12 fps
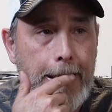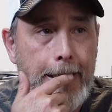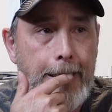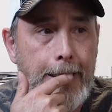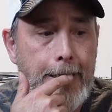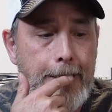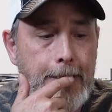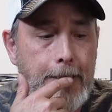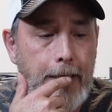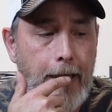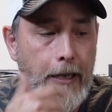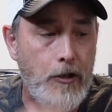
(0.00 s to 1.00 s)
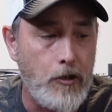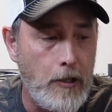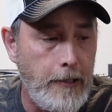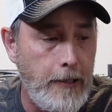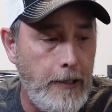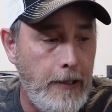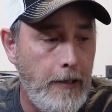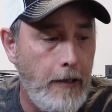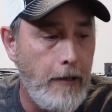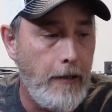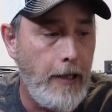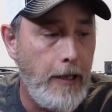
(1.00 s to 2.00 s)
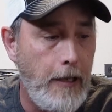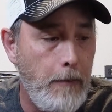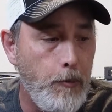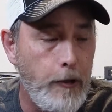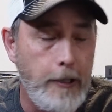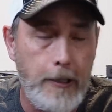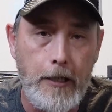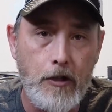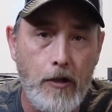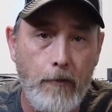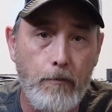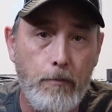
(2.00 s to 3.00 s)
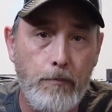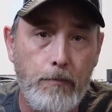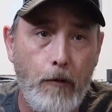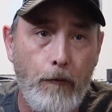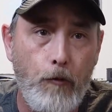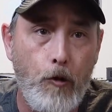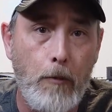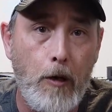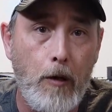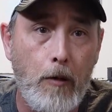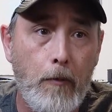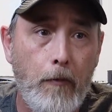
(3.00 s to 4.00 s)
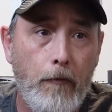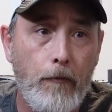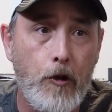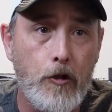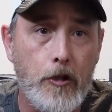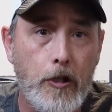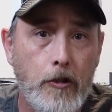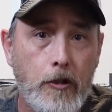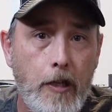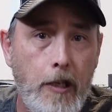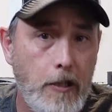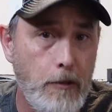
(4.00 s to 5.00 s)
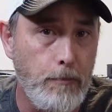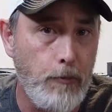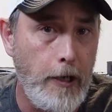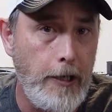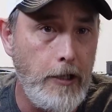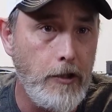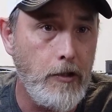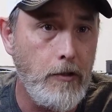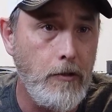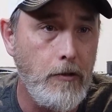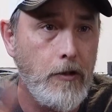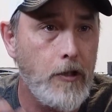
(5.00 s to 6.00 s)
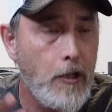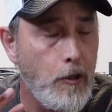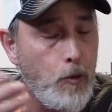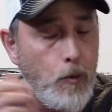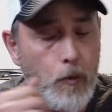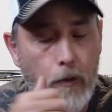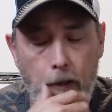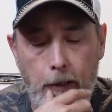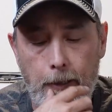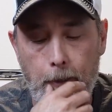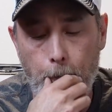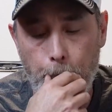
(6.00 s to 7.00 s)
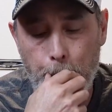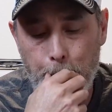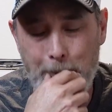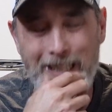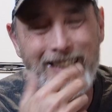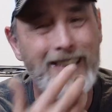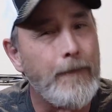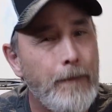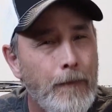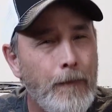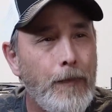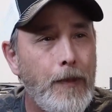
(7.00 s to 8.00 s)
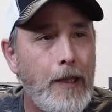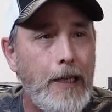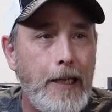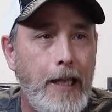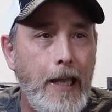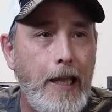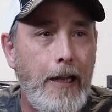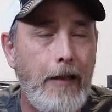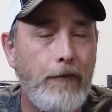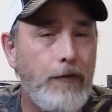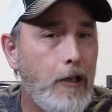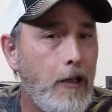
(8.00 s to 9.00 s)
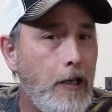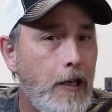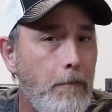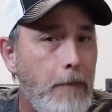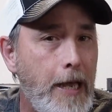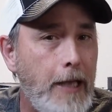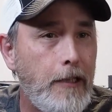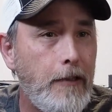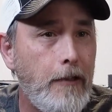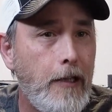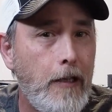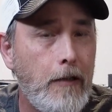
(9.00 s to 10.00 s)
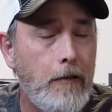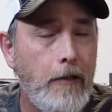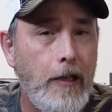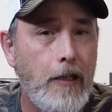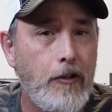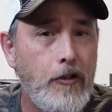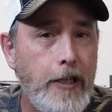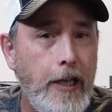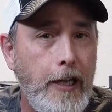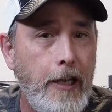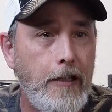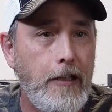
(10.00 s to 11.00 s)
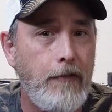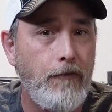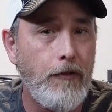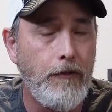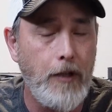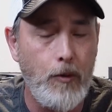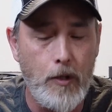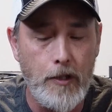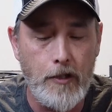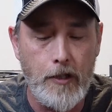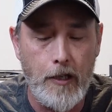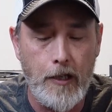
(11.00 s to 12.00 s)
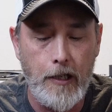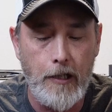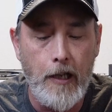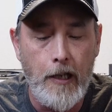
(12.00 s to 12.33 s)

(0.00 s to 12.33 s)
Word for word: is actually a pretty decent performer versus its price. So, you know, but then again, if they're going to abandon the LGA 1851 socket,